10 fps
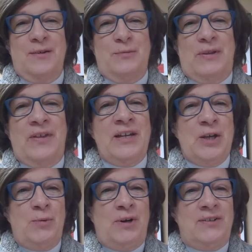But thank
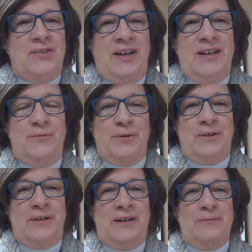you all tonight
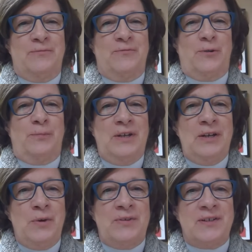for
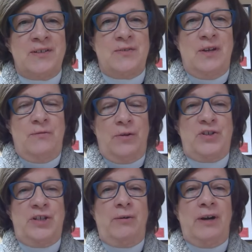being with us, for the
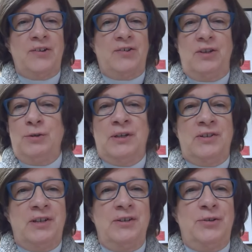generosity you
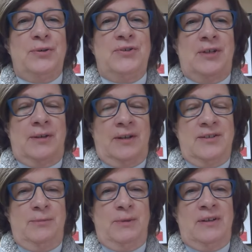continue to
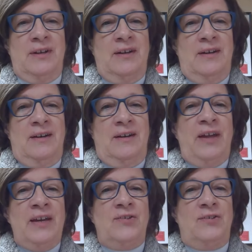exhibit, and
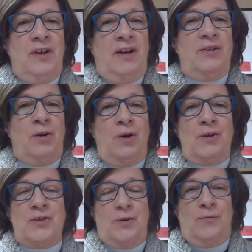thanks to God
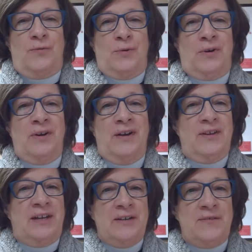also for
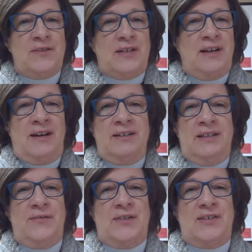the gifts that God
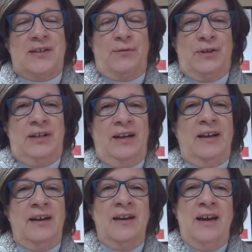gives us every
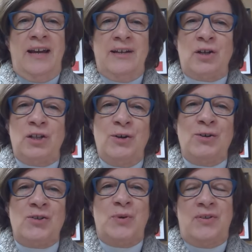day. And I'll
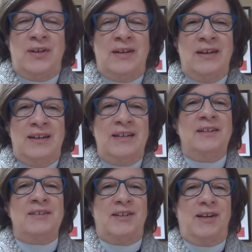close with the
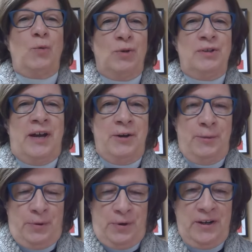ELCA World
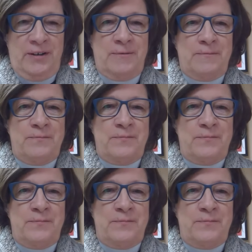Hunger Prayer.